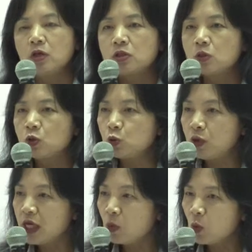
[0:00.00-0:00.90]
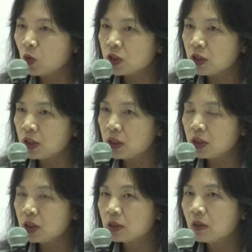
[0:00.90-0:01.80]
So drinking water
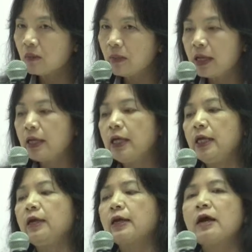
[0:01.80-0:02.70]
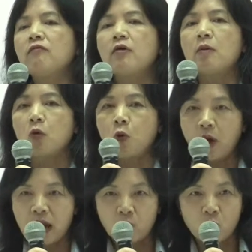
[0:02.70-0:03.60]
mainly come from
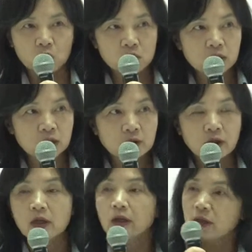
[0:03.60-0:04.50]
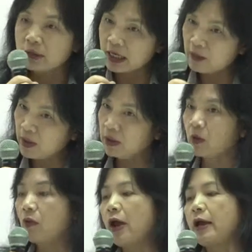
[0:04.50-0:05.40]
groundwater, in the
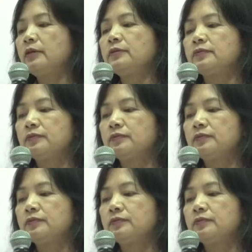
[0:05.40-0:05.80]
ground,